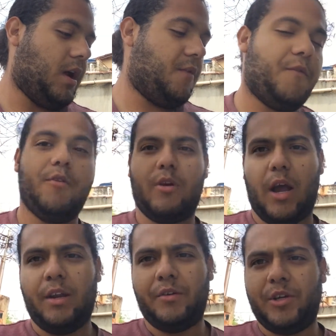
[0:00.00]
I feel
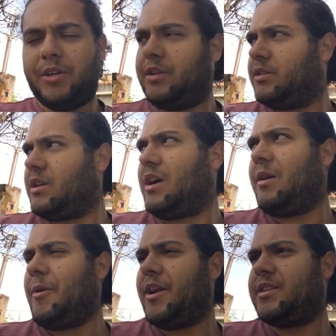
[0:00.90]
kind of good and
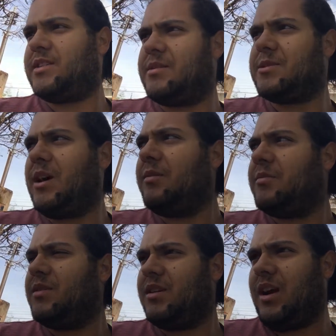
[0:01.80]
kind of bad at the same
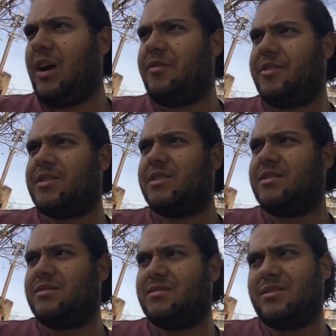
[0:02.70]
time. I rested
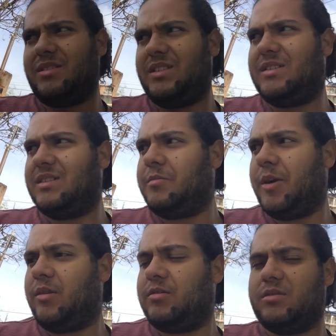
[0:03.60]
a decent
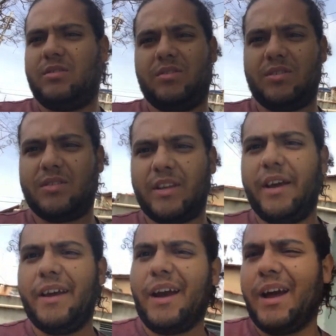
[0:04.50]
amount. It's just
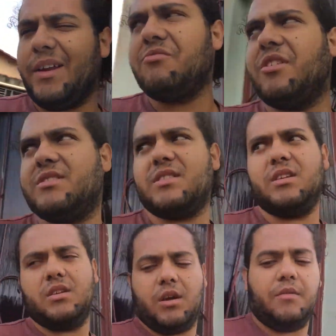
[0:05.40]
that I didn't rest
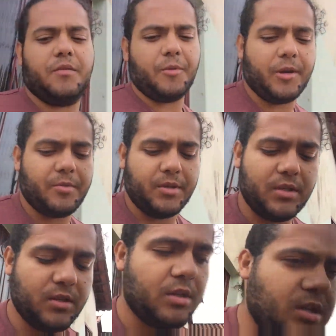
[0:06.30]
enough, in my
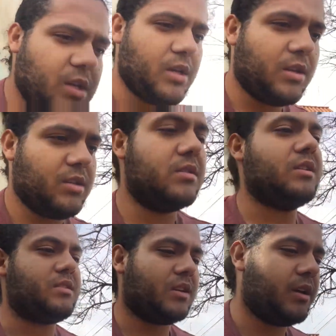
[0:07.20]
opinion. Because
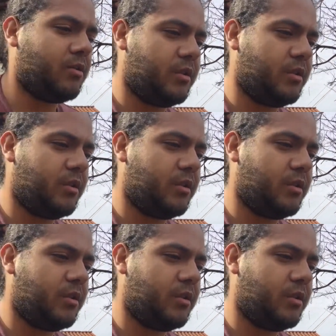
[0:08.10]
yesterday I